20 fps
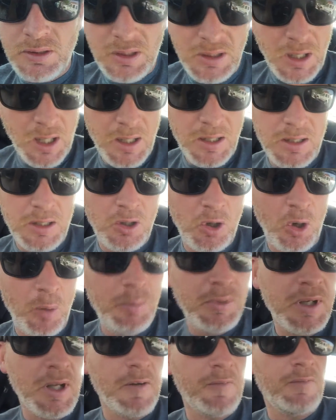You got to get
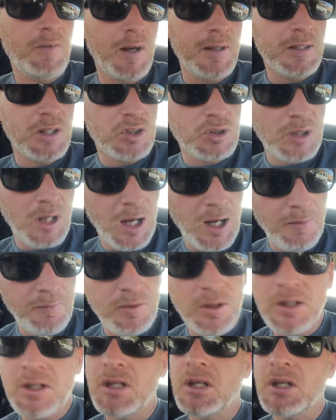home. You got to fight the traffic.